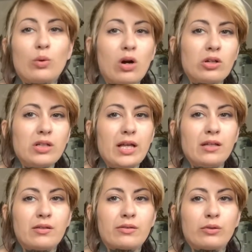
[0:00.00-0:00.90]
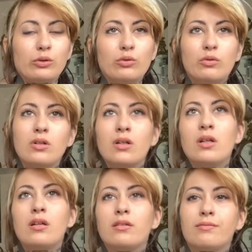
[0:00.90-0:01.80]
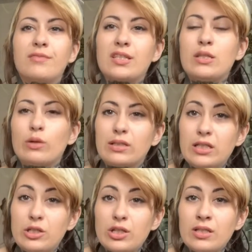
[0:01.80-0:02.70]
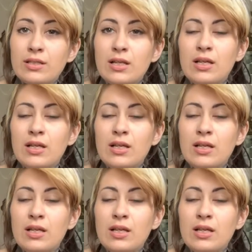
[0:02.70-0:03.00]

art and through the Sukha teachings.